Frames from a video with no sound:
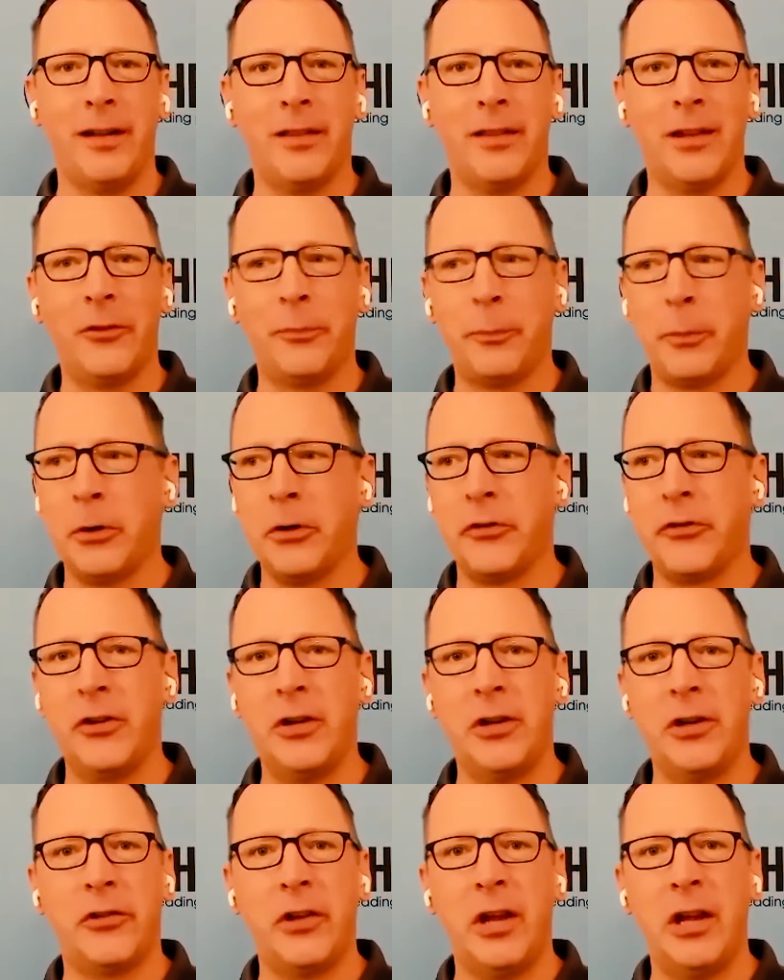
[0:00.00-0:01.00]
This person
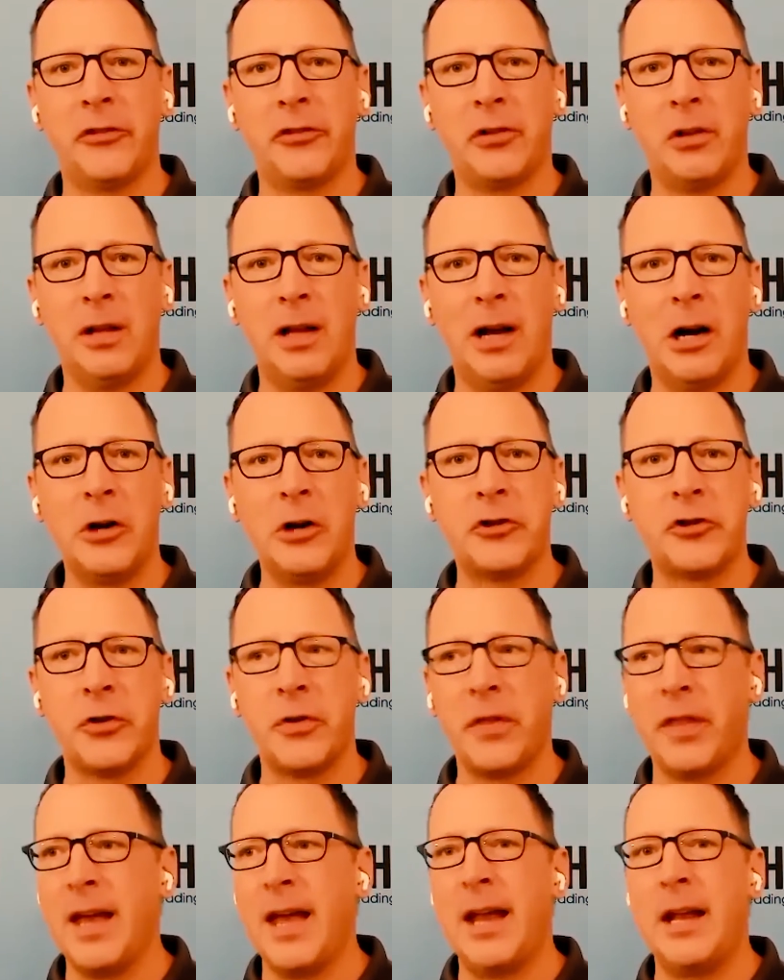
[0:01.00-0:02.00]
is larger
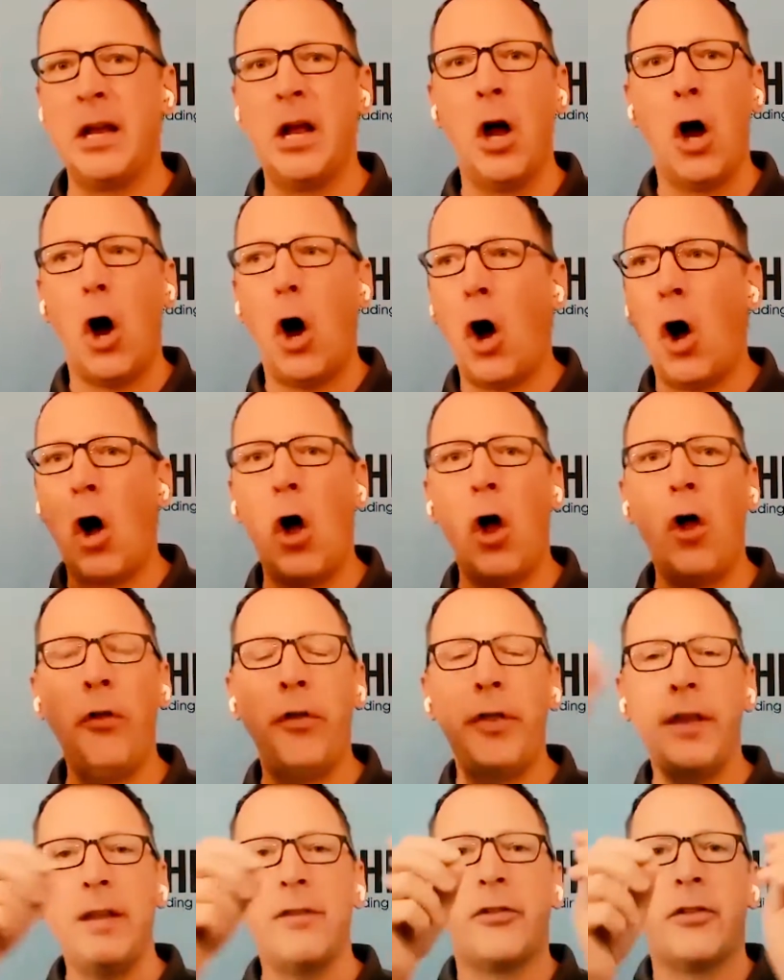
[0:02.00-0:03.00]
than all
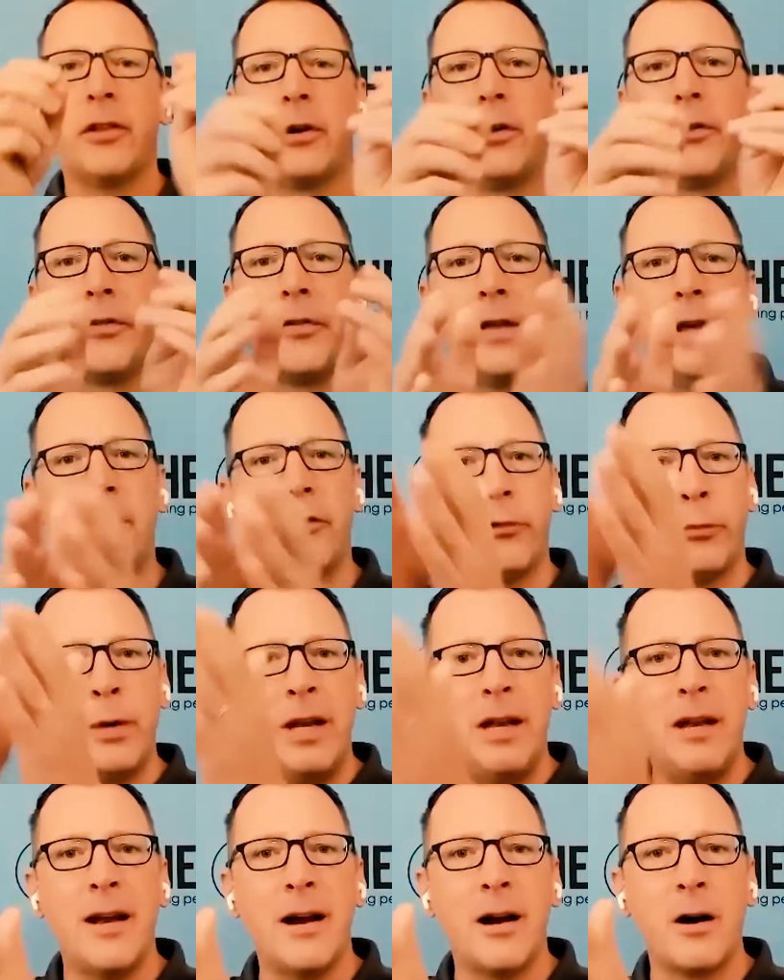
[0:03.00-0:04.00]
these little things we
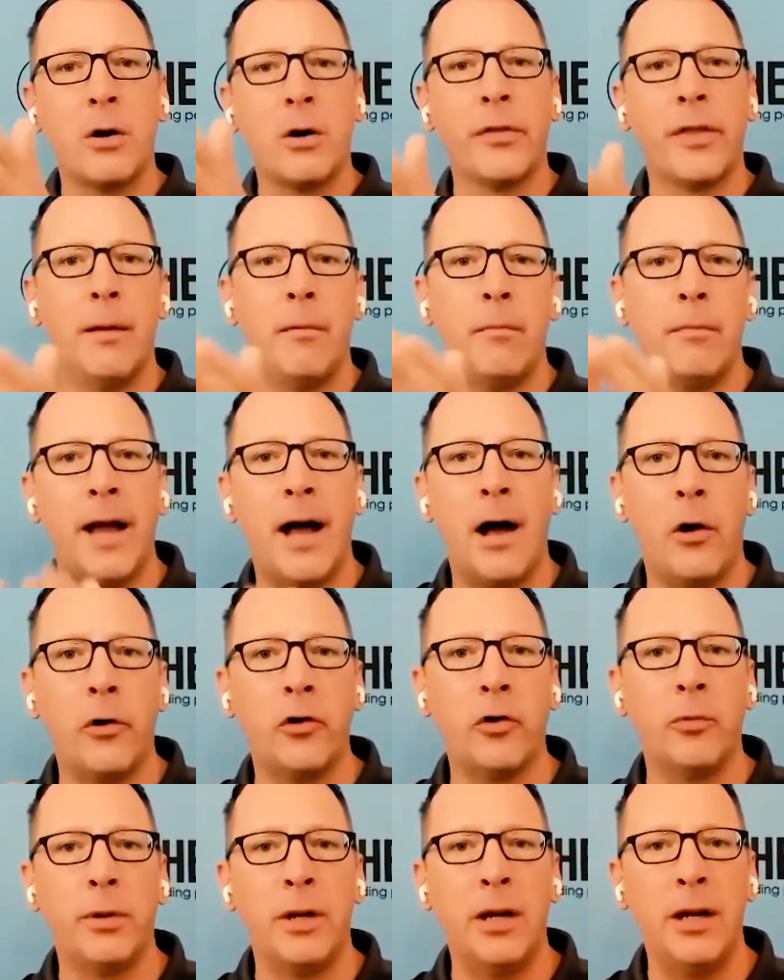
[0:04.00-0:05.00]
narrow them down
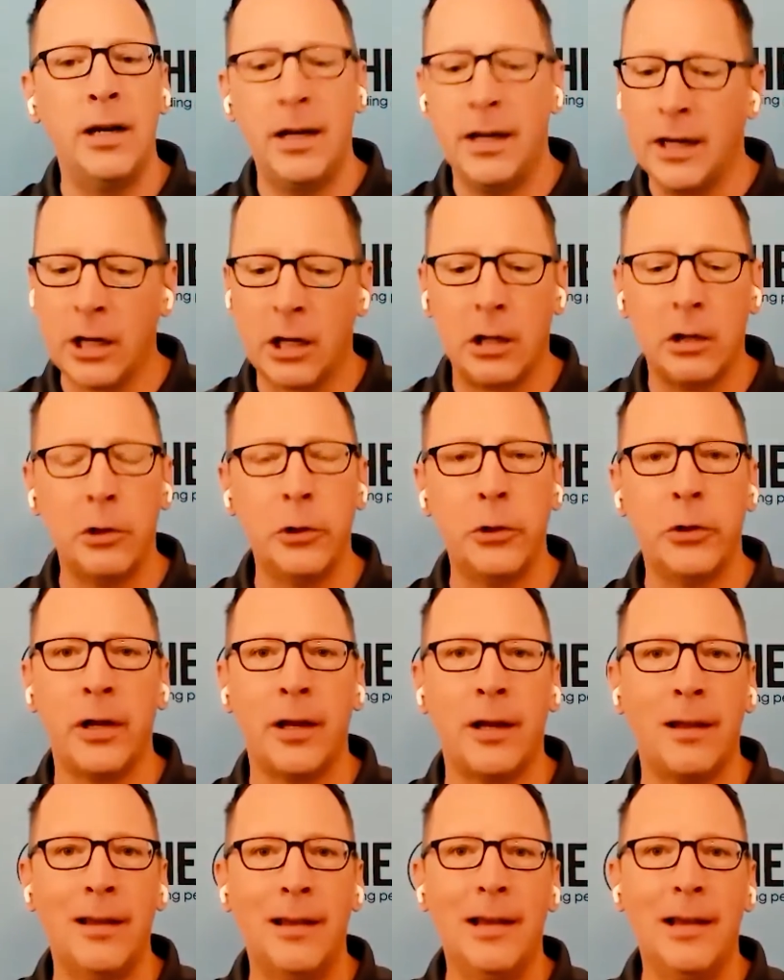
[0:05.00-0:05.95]
to be, including